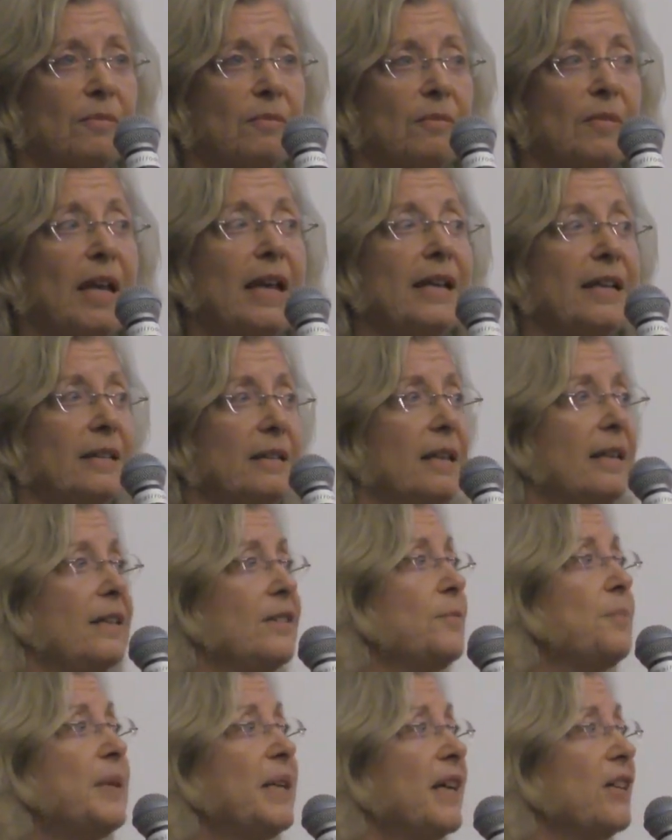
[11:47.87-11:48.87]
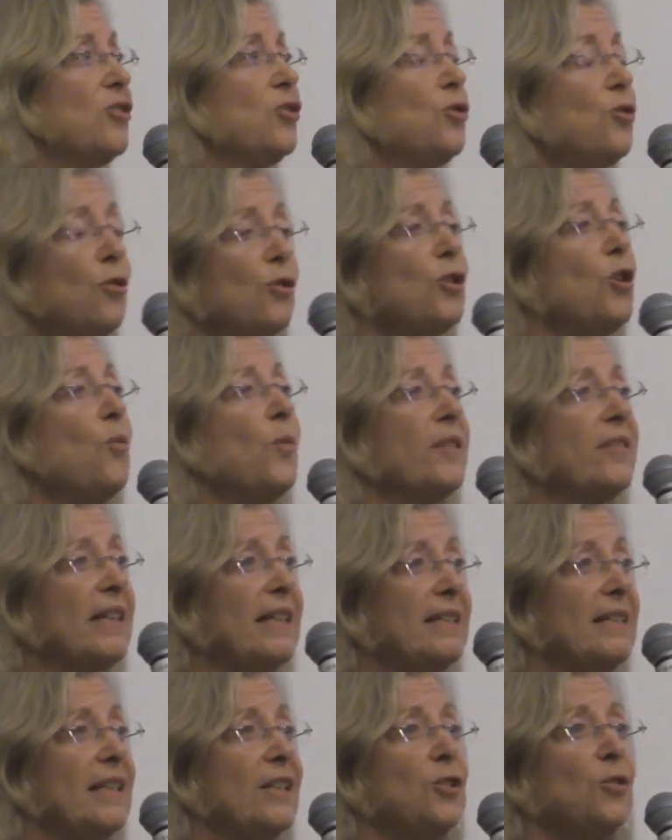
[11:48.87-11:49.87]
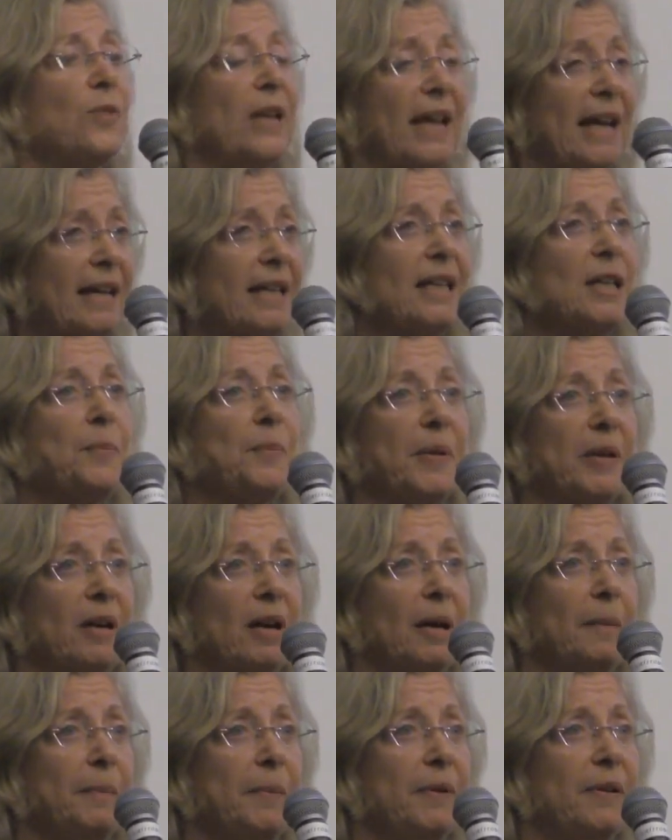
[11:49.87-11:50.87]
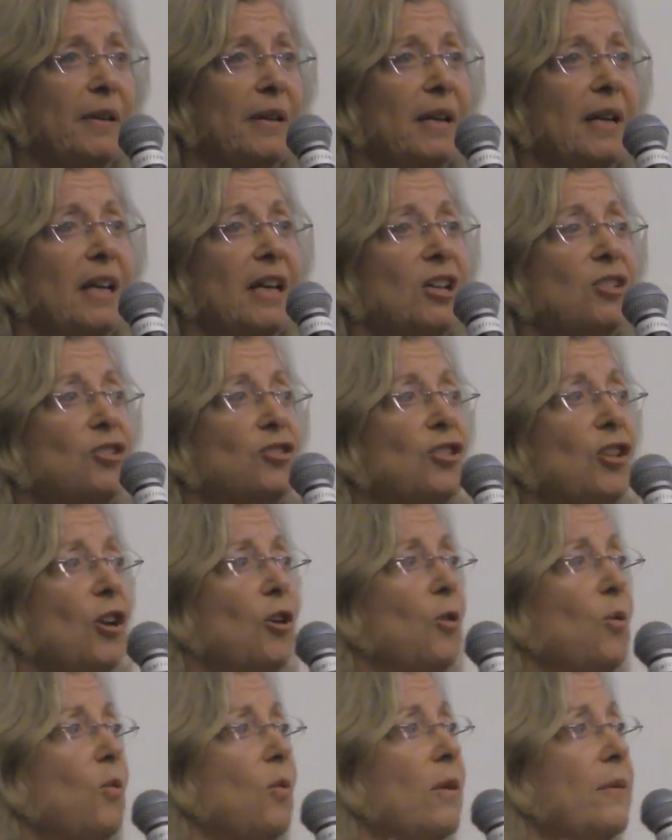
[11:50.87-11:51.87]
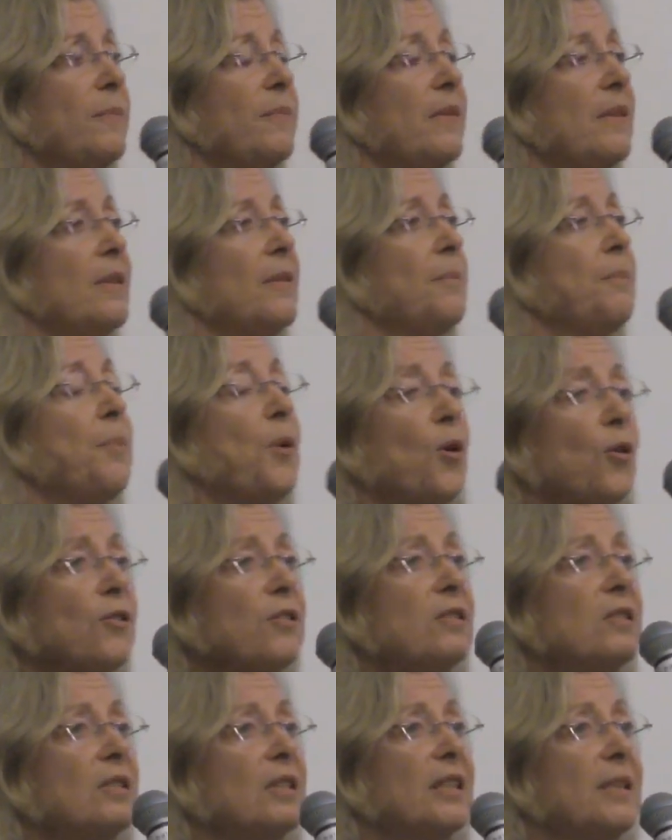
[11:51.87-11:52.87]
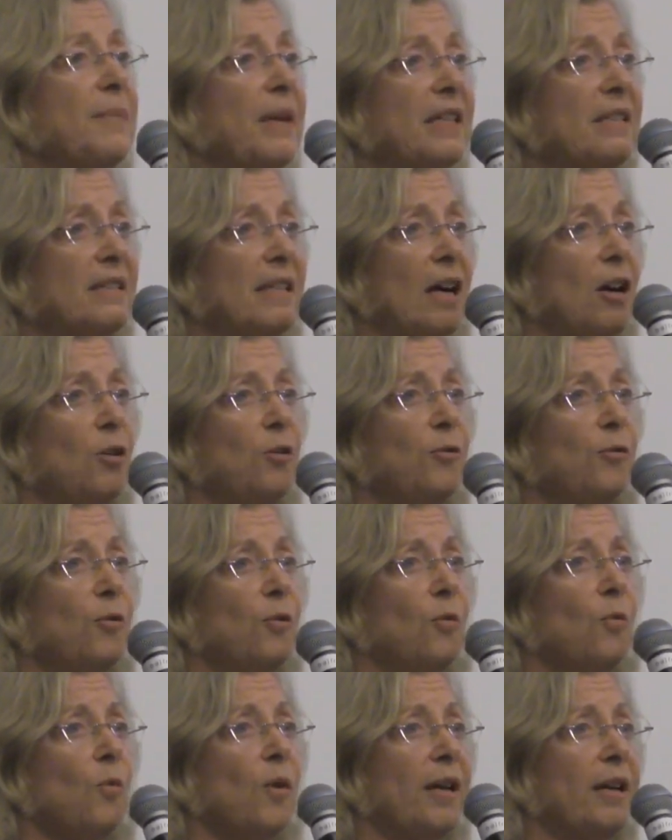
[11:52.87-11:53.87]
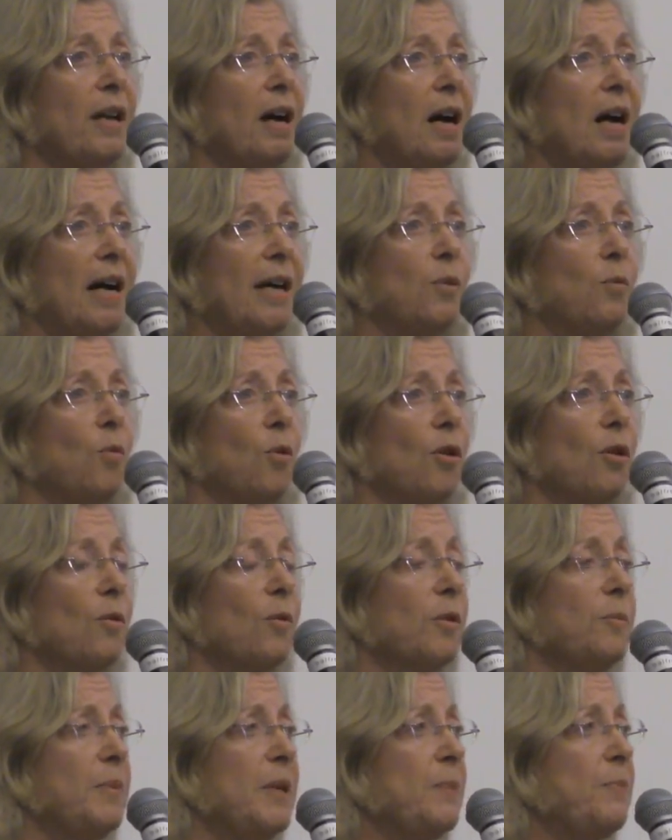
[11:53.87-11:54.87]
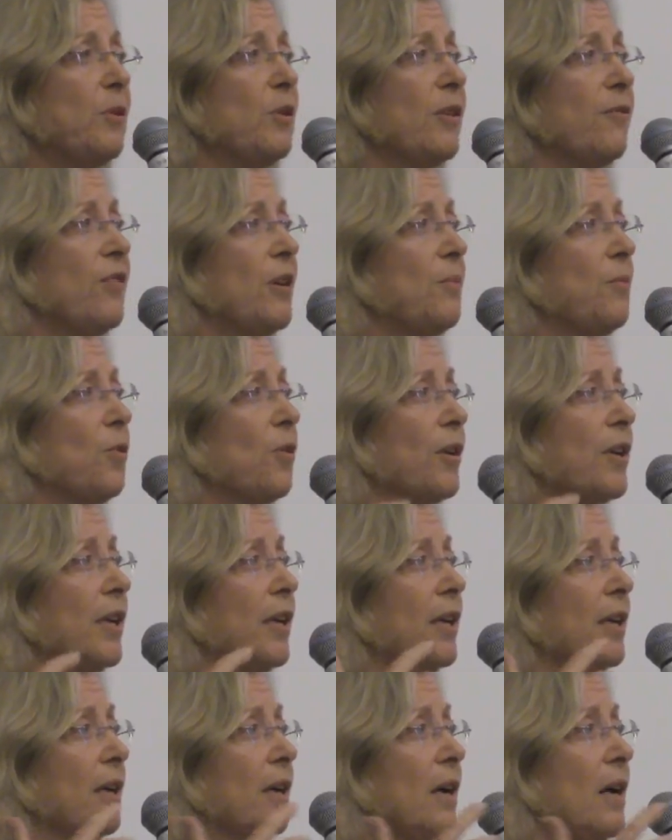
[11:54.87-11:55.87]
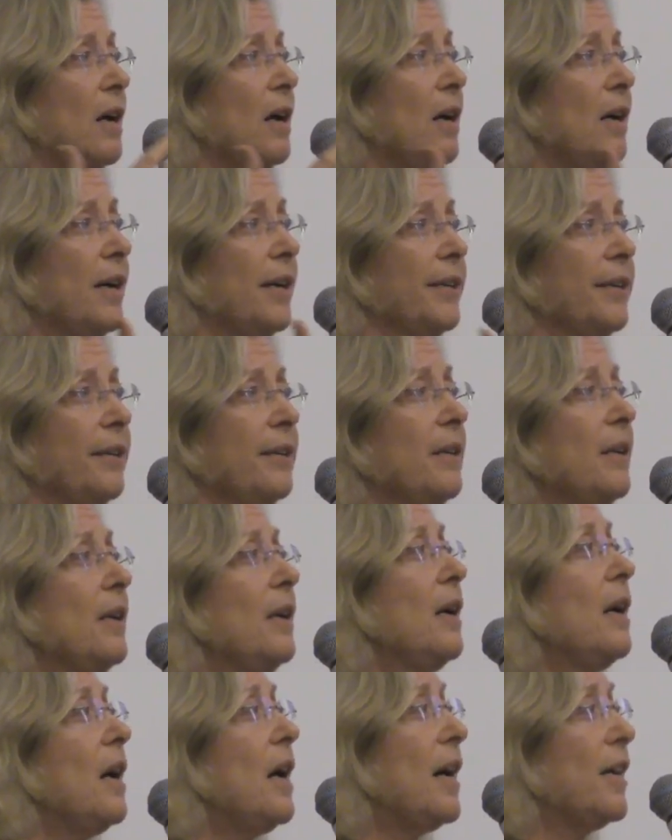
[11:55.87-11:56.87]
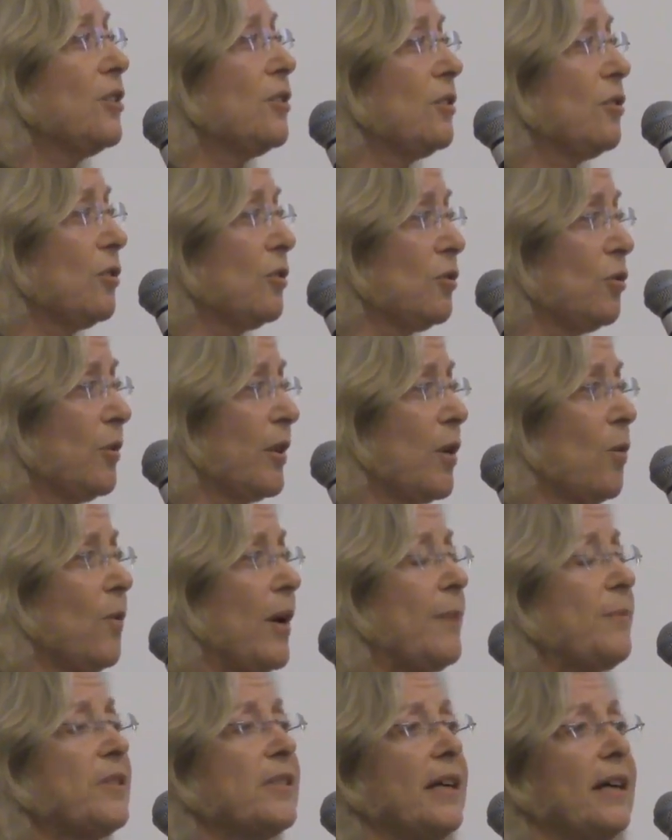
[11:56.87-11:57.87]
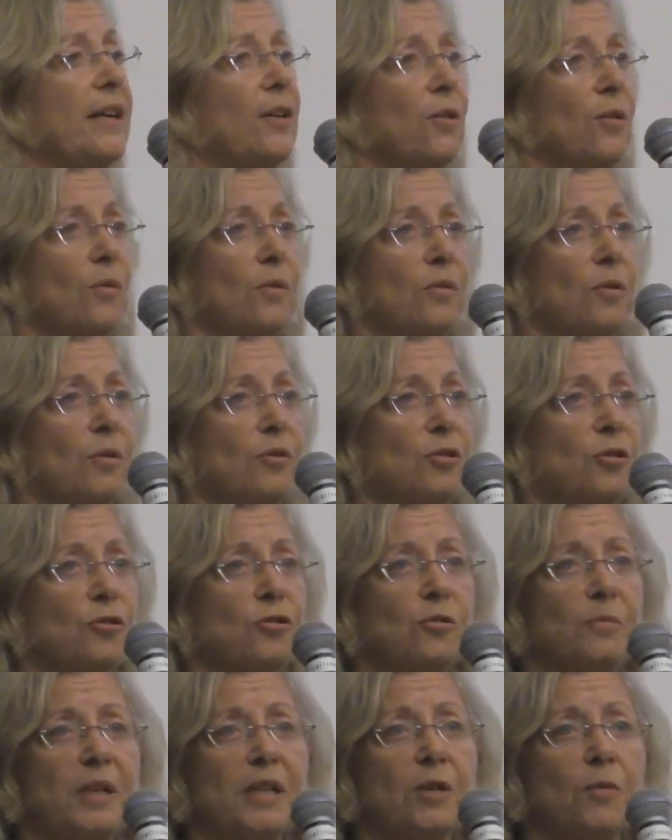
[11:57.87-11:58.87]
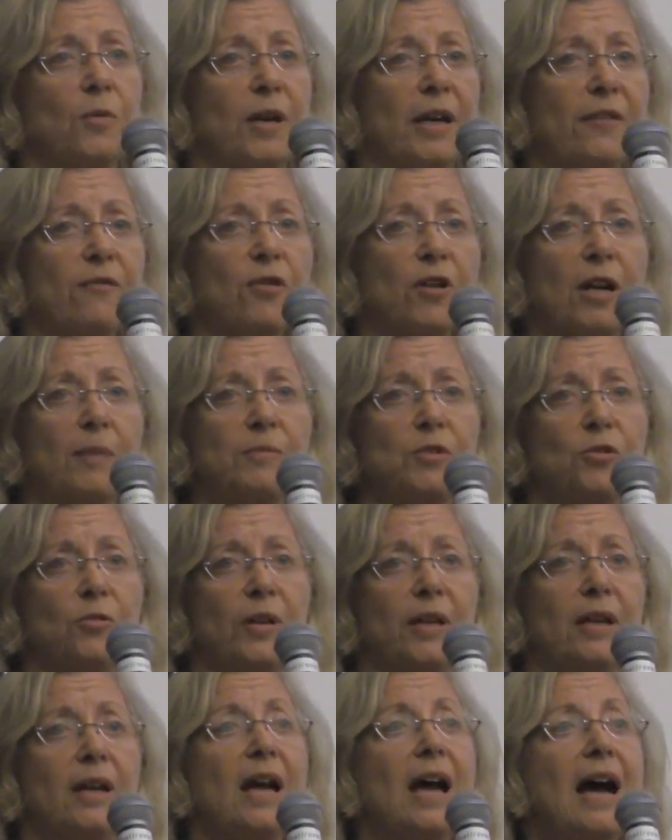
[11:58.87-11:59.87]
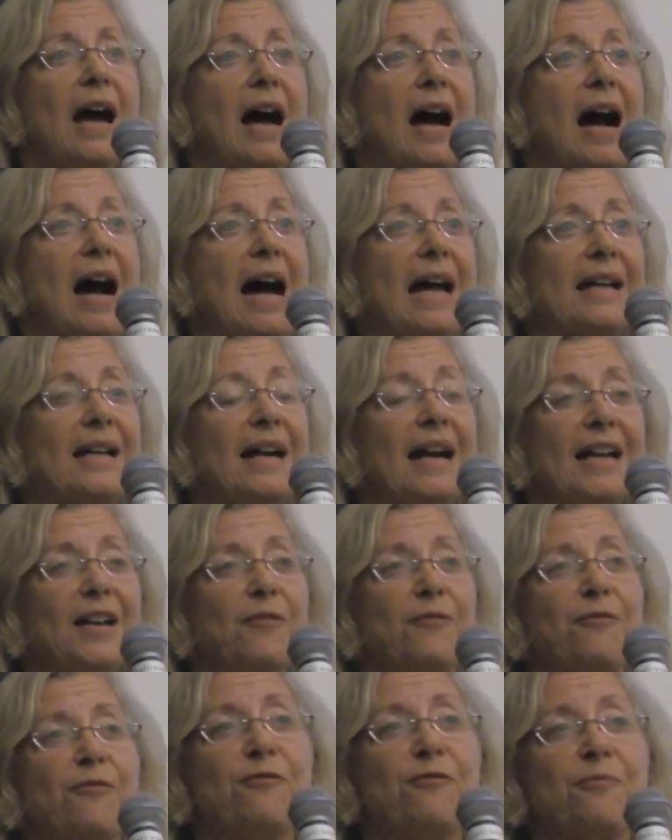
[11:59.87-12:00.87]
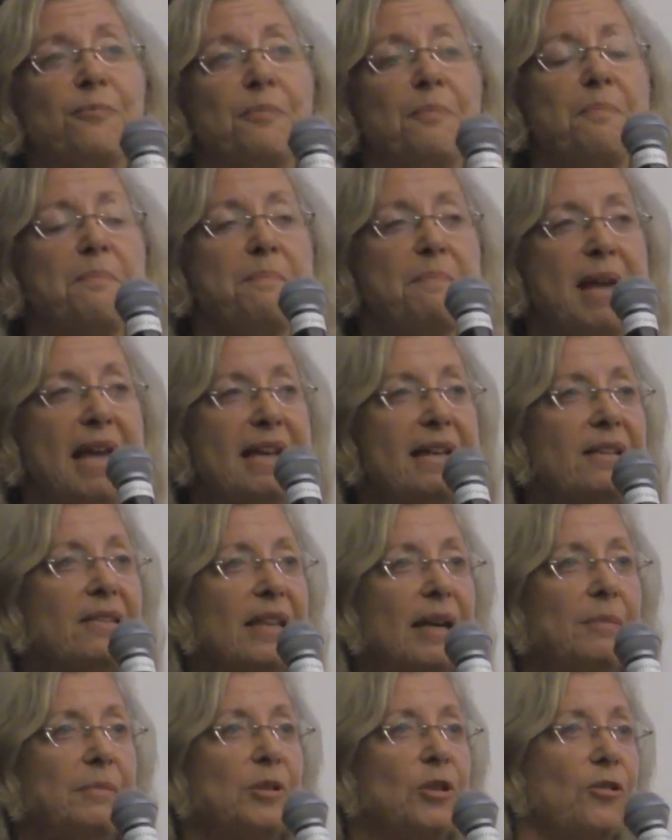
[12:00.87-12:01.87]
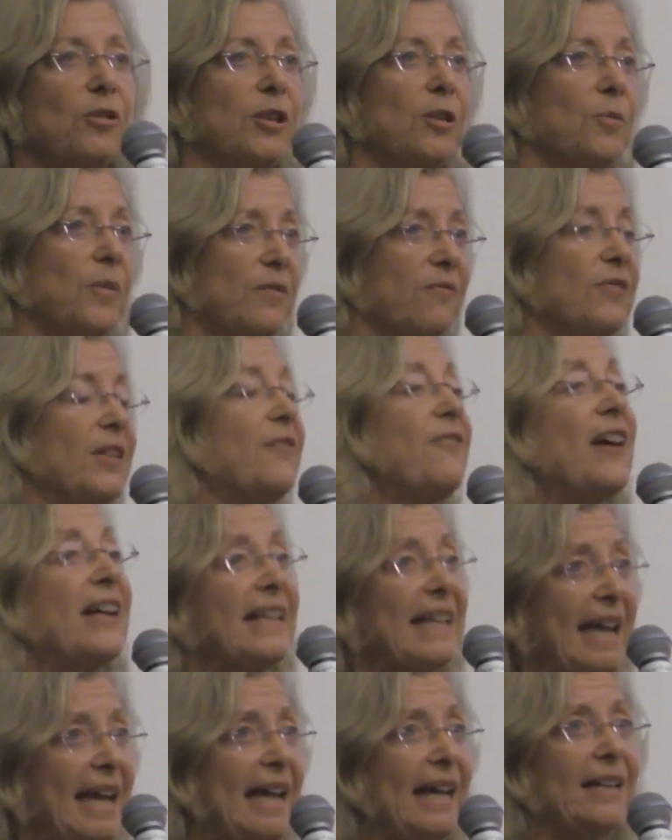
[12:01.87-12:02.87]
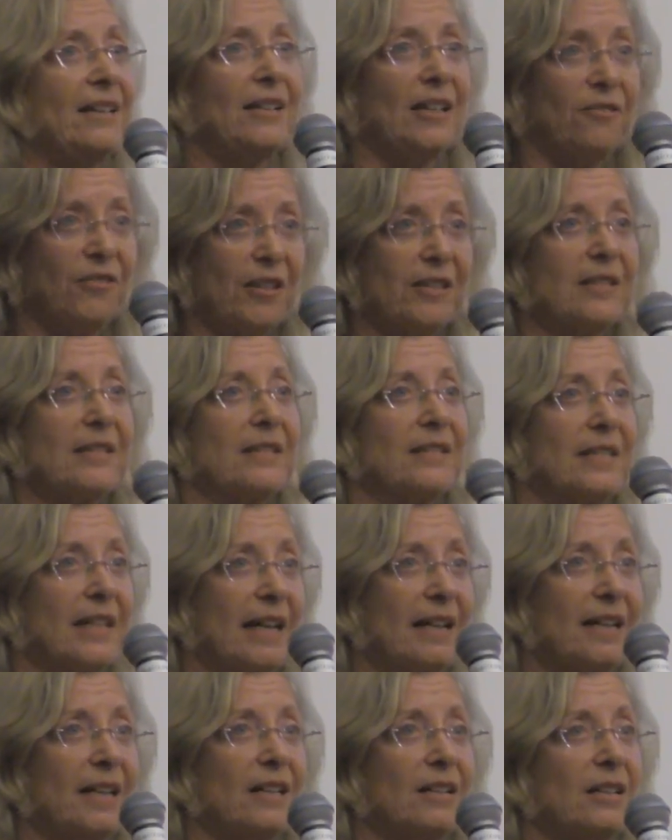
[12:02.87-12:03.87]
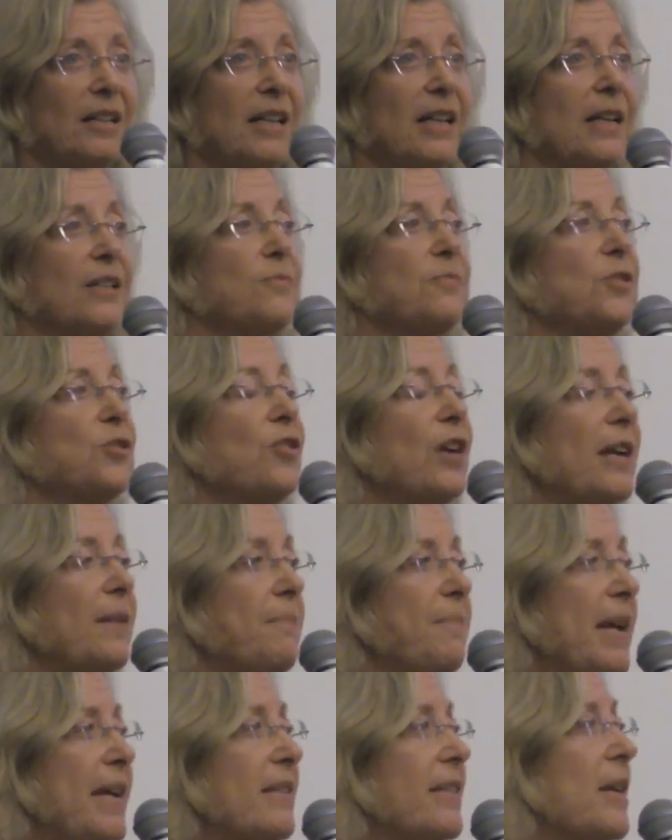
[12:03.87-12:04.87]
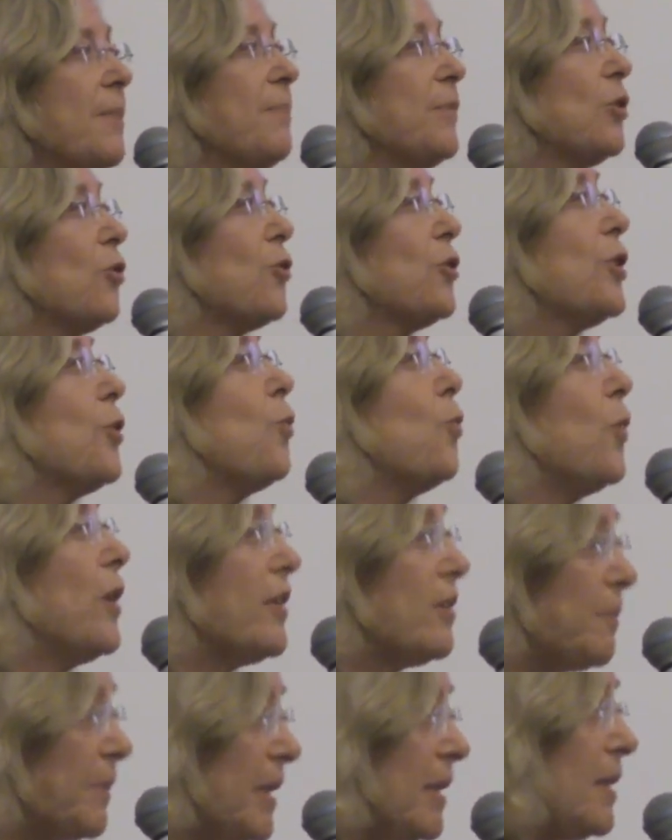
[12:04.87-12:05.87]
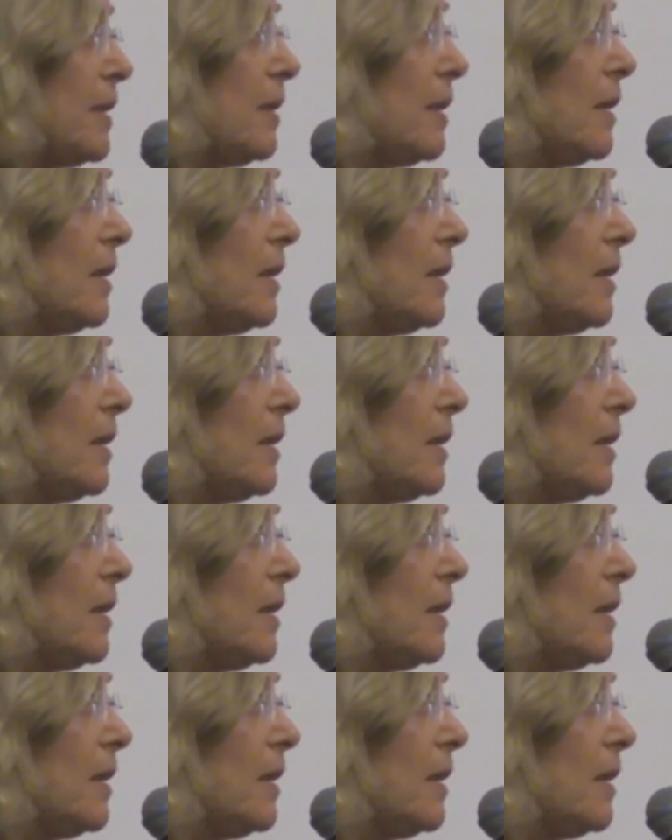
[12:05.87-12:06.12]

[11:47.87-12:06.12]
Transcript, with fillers: And it, it because you don't know what they did, you can't keep it up. So personally myself, when I work with people, if I'm working on, on do, doing a website or, or social media, whatever I'm doing, I kind of make them learn it if, if I can, if there's a, that kind of client, I try to make them learn it with me